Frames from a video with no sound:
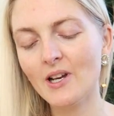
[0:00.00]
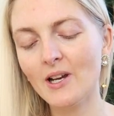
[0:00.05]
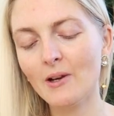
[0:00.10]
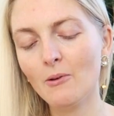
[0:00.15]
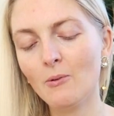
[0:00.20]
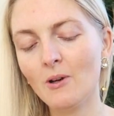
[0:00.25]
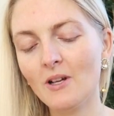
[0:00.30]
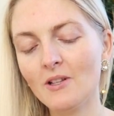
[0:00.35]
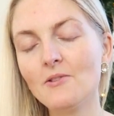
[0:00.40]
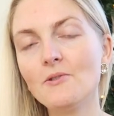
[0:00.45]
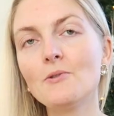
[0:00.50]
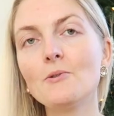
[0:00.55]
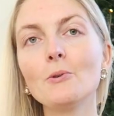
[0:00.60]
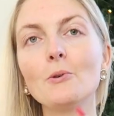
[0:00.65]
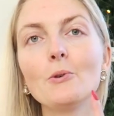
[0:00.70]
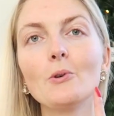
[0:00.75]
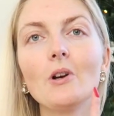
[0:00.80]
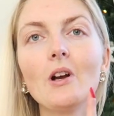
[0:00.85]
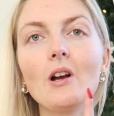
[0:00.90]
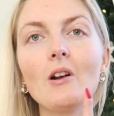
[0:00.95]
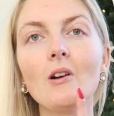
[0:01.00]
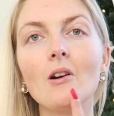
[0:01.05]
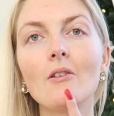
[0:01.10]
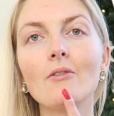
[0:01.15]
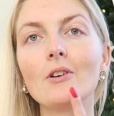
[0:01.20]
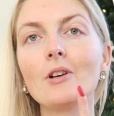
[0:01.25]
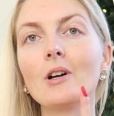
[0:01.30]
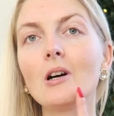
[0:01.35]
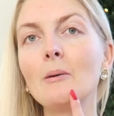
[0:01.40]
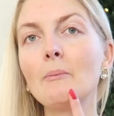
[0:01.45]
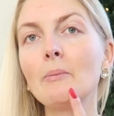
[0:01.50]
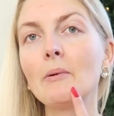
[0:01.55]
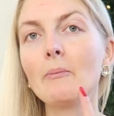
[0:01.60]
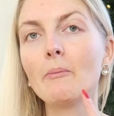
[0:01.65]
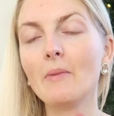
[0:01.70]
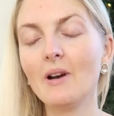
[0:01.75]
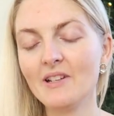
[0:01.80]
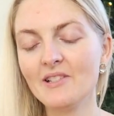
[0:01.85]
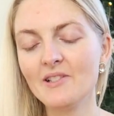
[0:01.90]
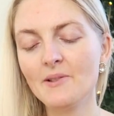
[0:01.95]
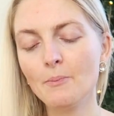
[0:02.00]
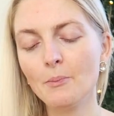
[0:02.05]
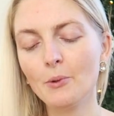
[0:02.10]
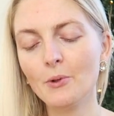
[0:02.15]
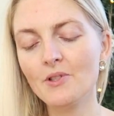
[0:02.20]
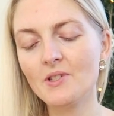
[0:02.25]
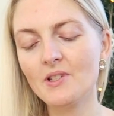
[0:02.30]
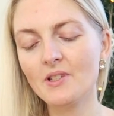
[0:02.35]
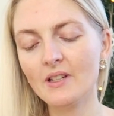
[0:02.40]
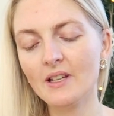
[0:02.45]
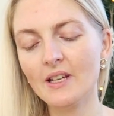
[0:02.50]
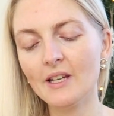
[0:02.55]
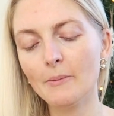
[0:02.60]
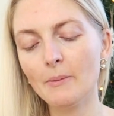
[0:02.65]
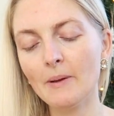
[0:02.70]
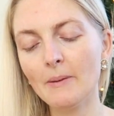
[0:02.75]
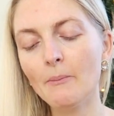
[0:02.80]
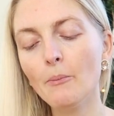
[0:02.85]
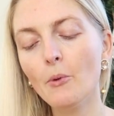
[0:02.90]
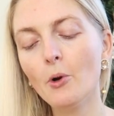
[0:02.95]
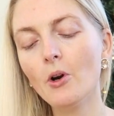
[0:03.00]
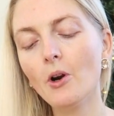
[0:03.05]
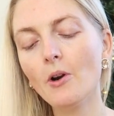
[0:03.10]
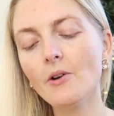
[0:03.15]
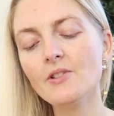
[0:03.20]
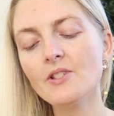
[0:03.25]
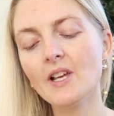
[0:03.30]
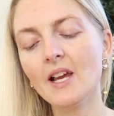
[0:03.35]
I want to cover up my spots a little bit more.